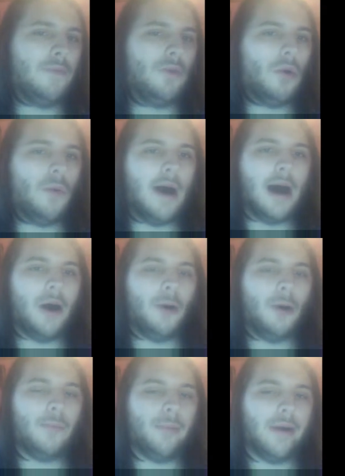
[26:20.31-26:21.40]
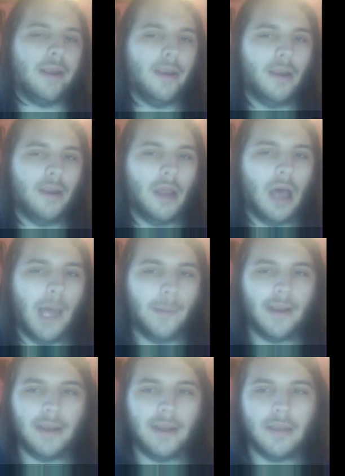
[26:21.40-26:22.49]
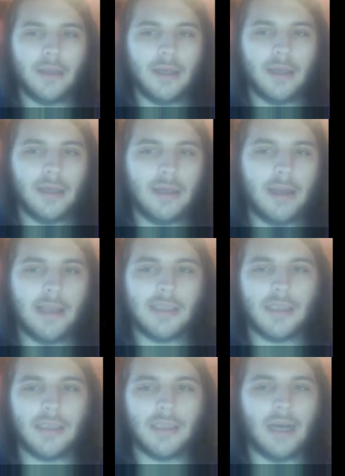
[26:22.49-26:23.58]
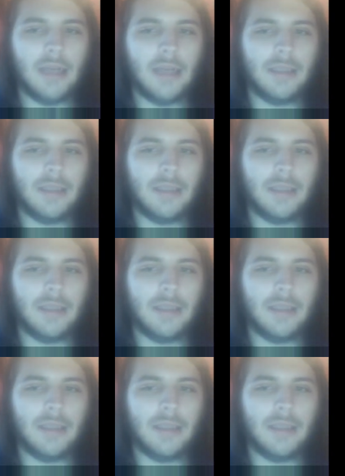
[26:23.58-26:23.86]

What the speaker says: for a while, but, I mean, it's not